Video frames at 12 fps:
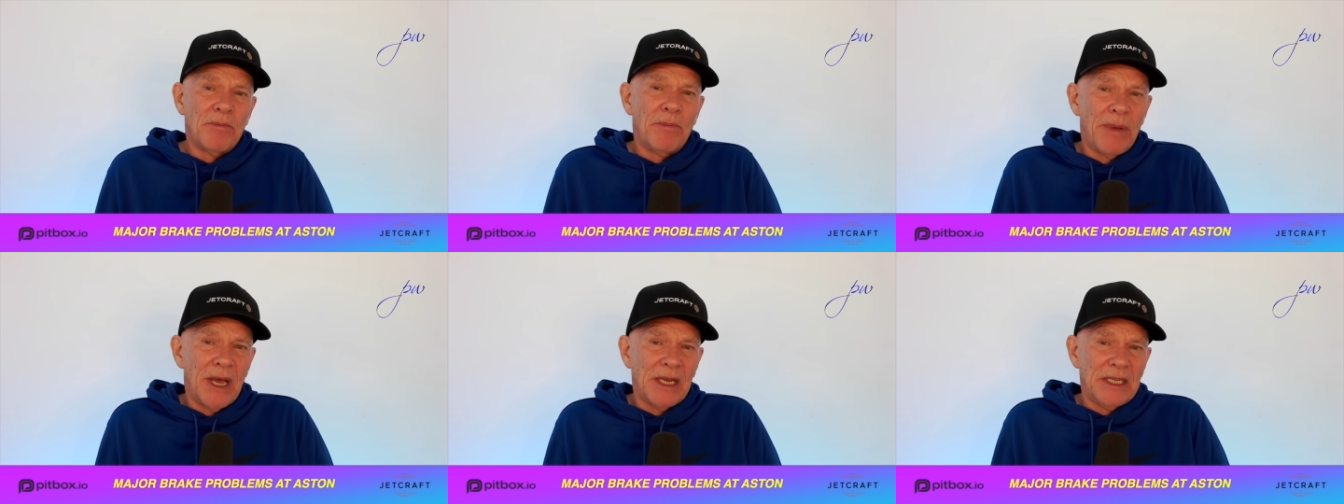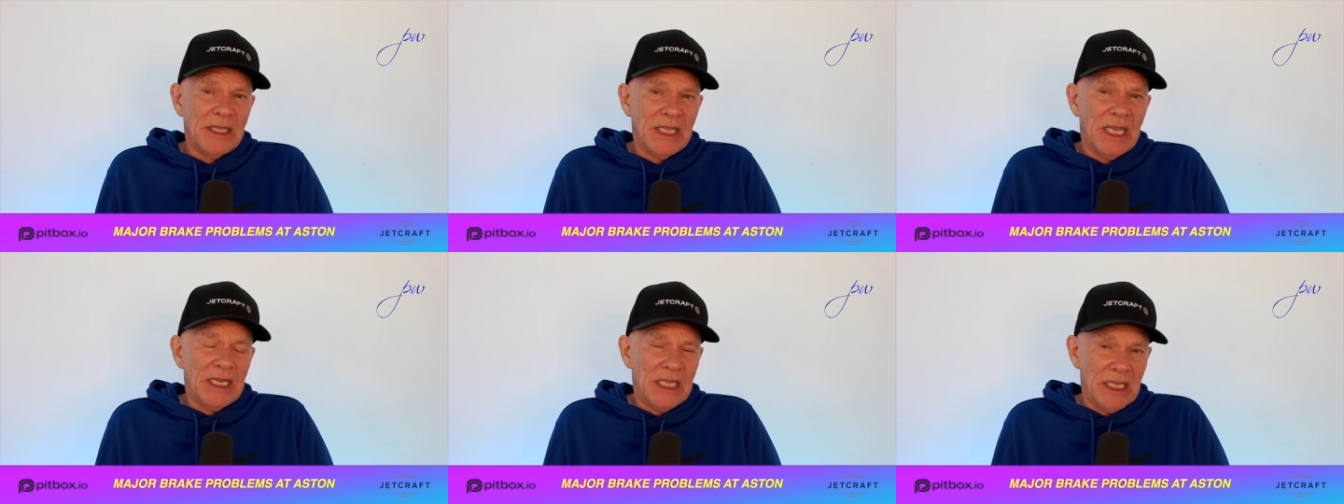But in the
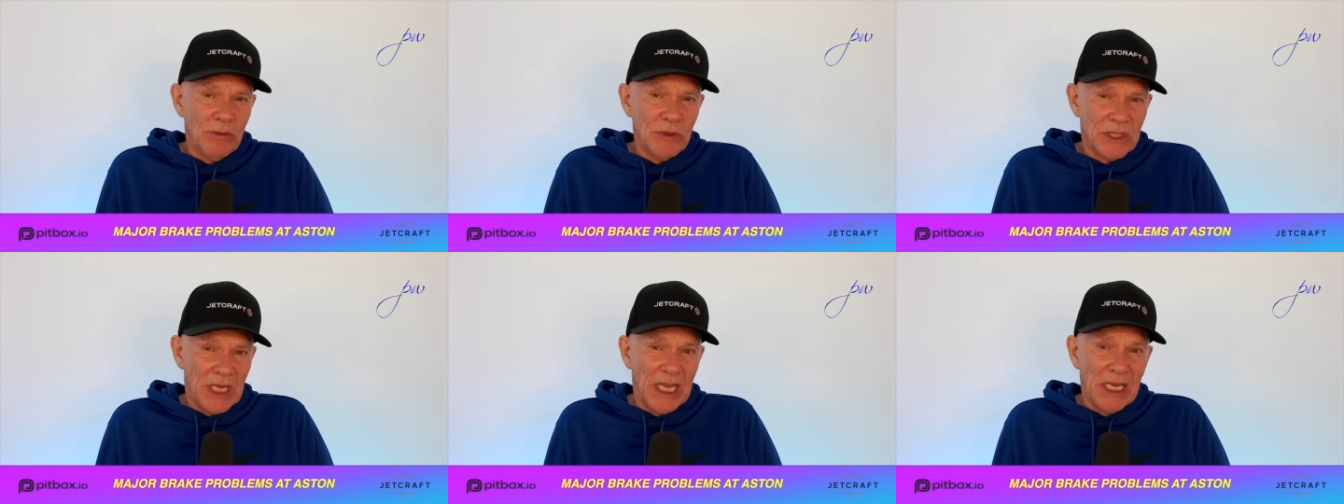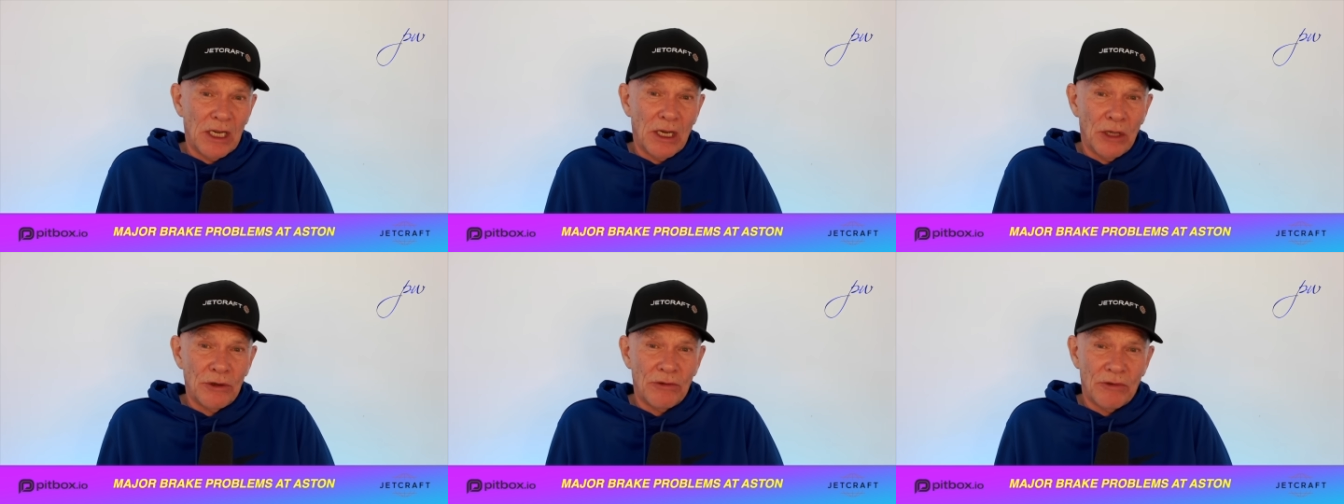end, he was a
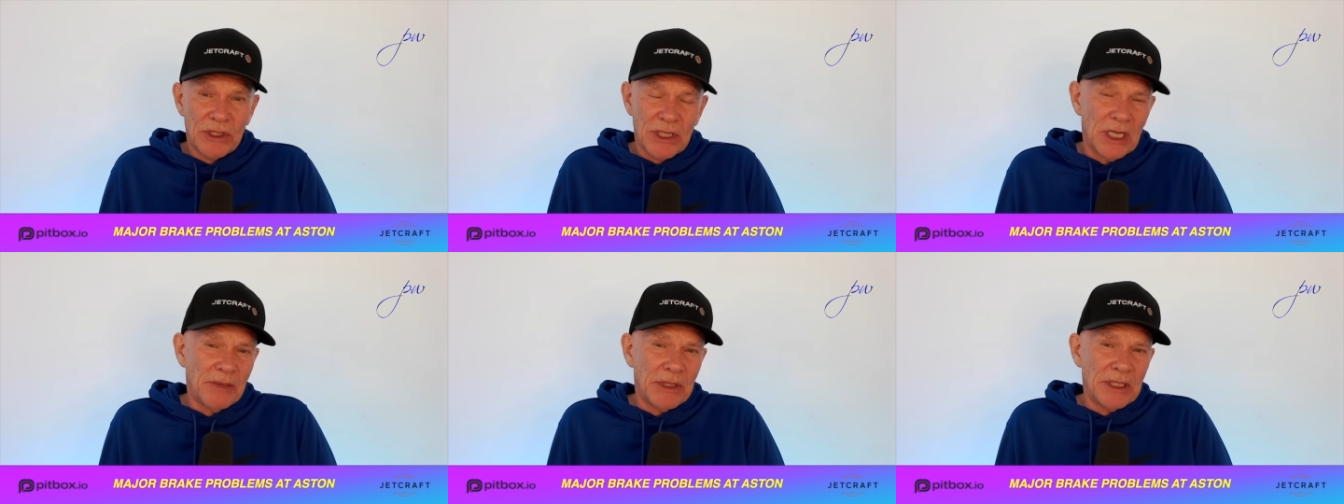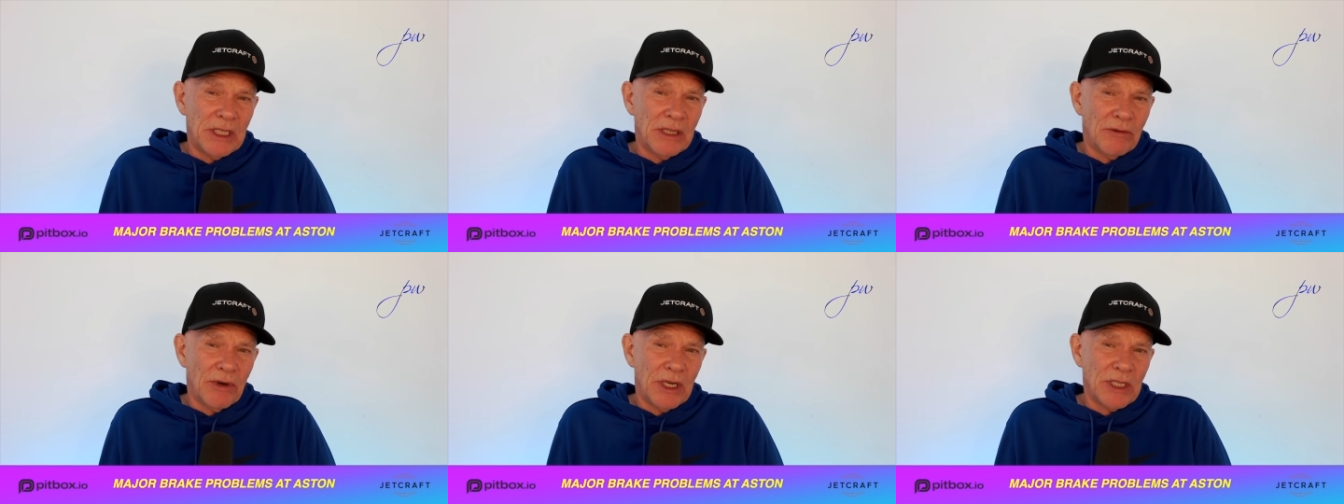lone retirement in
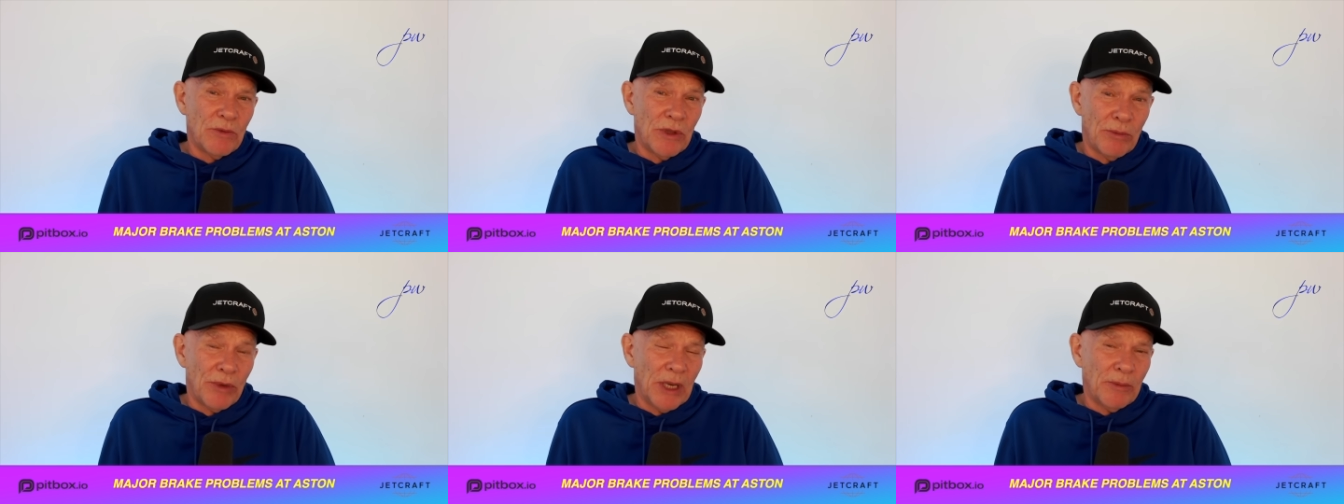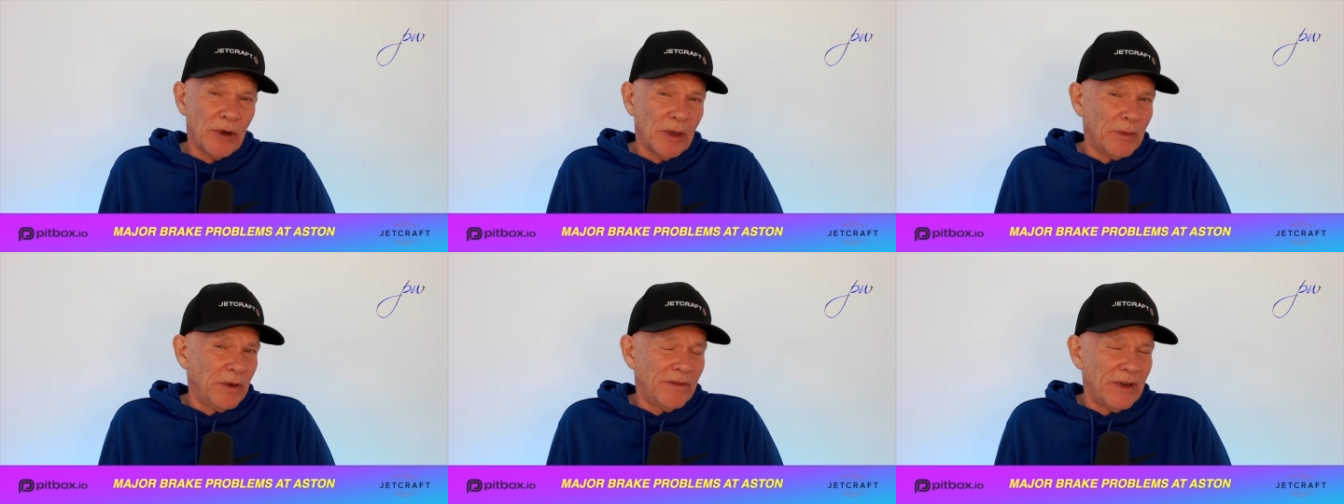the race with a brake
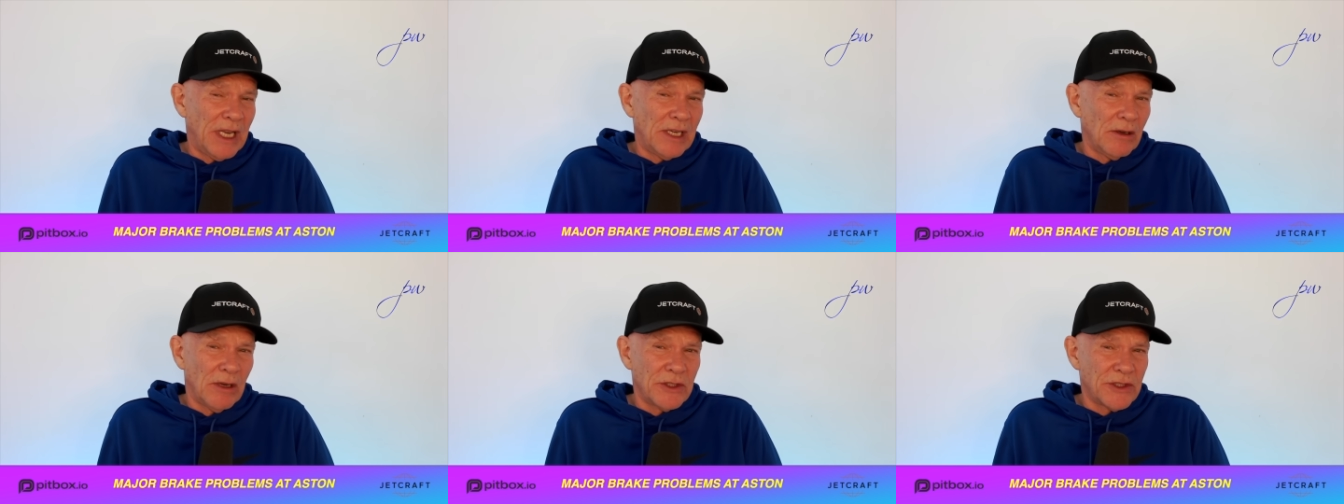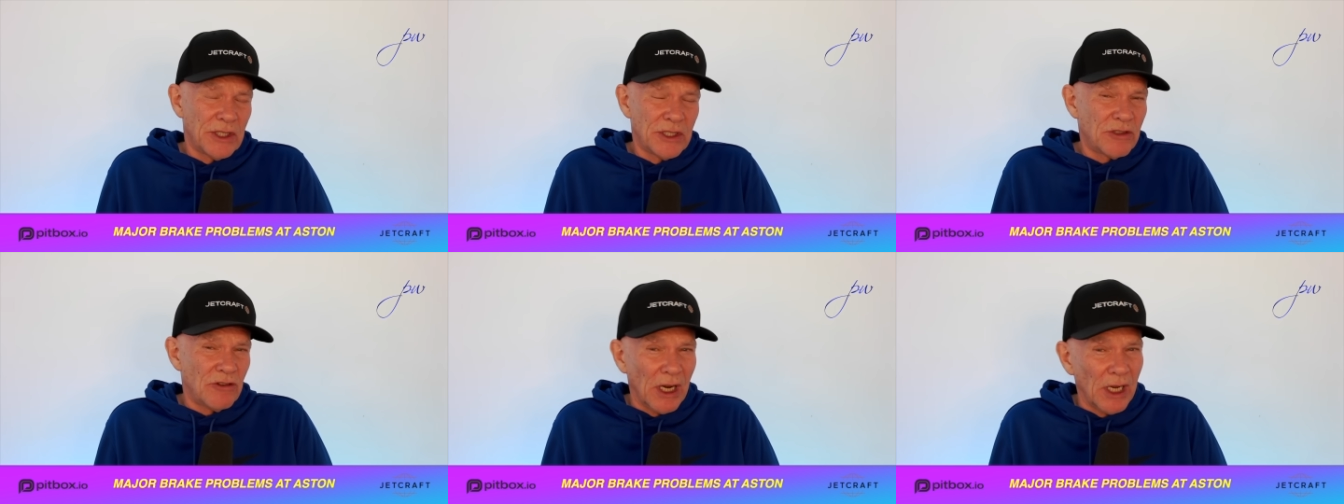problem, and Fernando Alonso
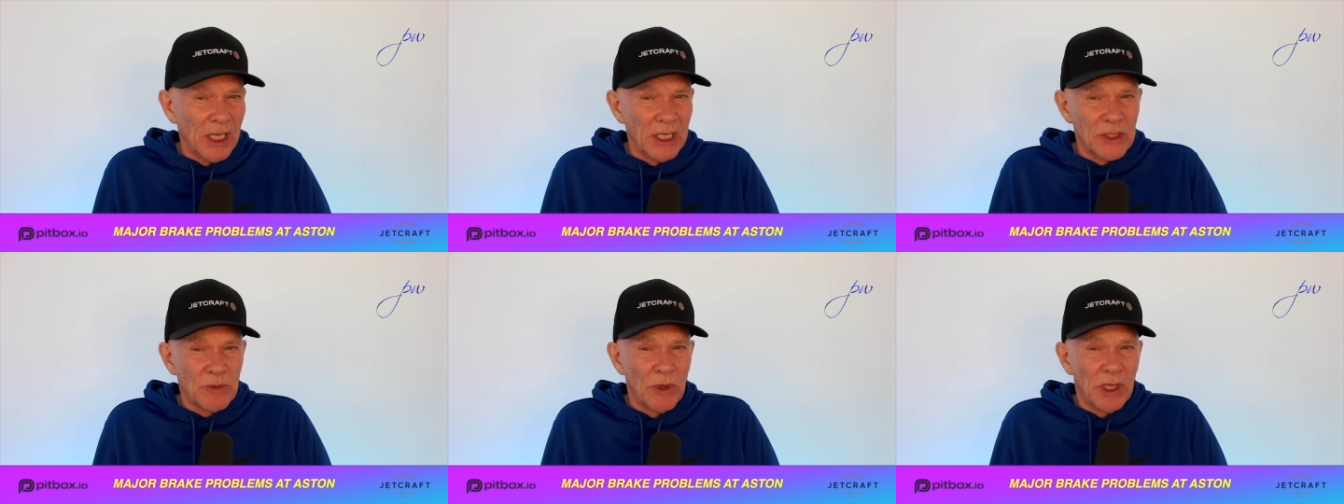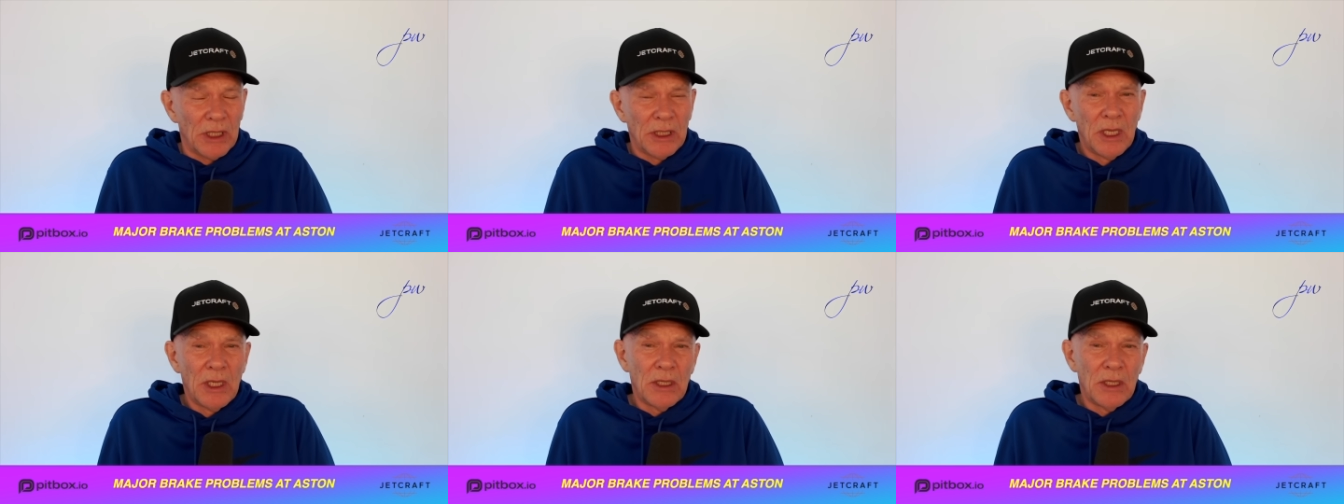struggling as well,